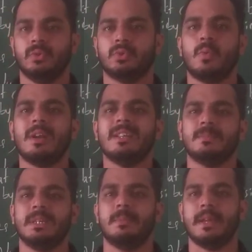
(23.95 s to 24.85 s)
So what is
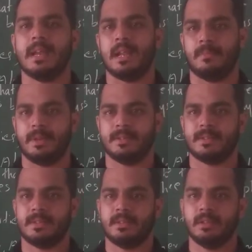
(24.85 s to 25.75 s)
mean by
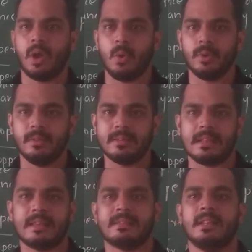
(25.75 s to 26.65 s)
elements? Now in
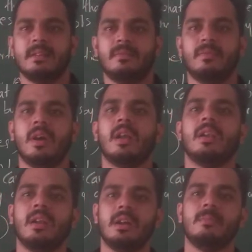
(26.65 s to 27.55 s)
this lesson we
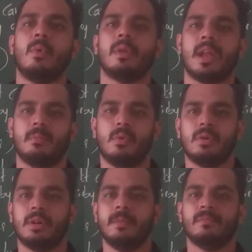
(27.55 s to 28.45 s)
are learn more
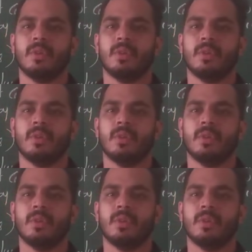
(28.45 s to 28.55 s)
about